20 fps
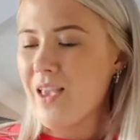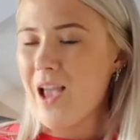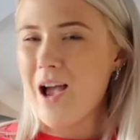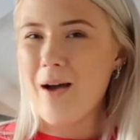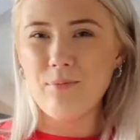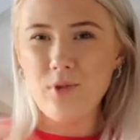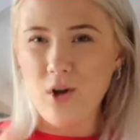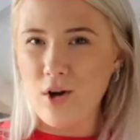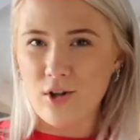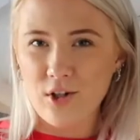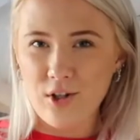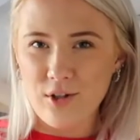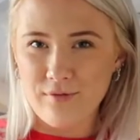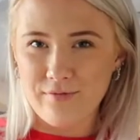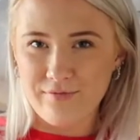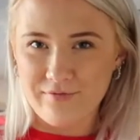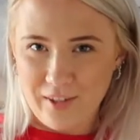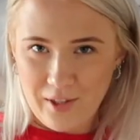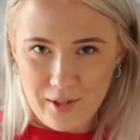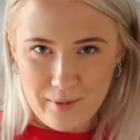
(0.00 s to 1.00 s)
I'm not going
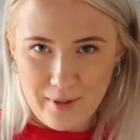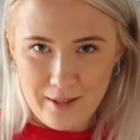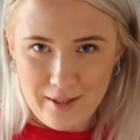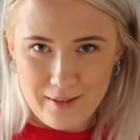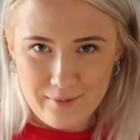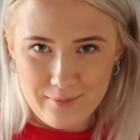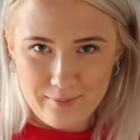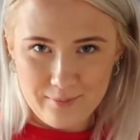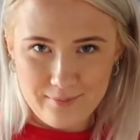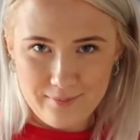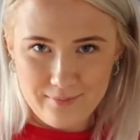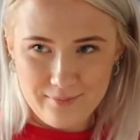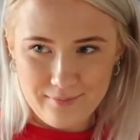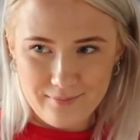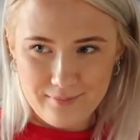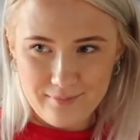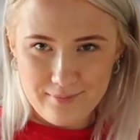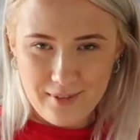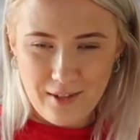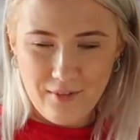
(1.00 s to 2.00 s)
to film it.
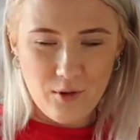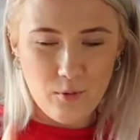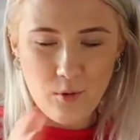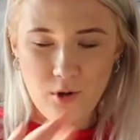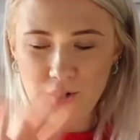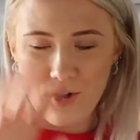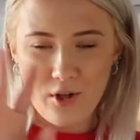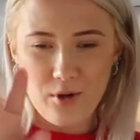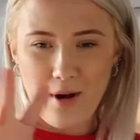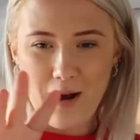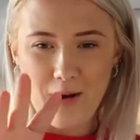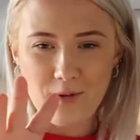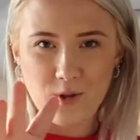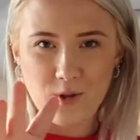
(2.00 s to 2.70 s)
If you want to know how